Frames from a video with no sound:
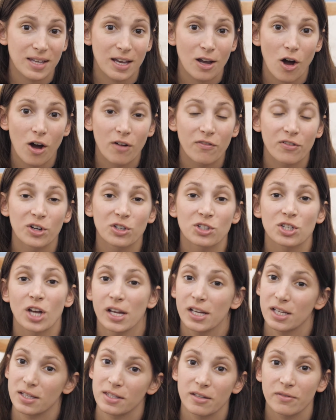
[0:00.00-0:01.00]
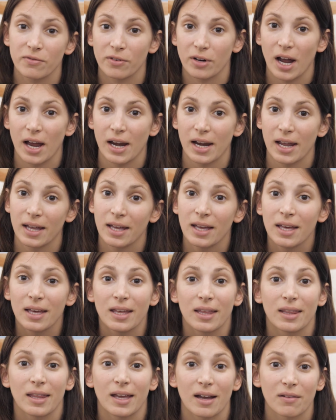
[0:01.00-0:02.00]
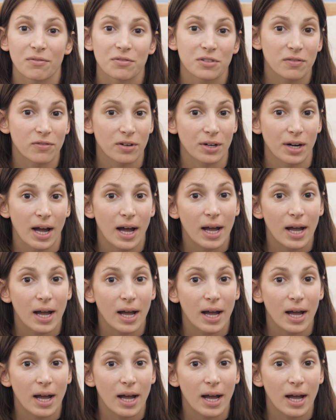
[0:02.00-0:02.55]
They offer tons of variety. They have different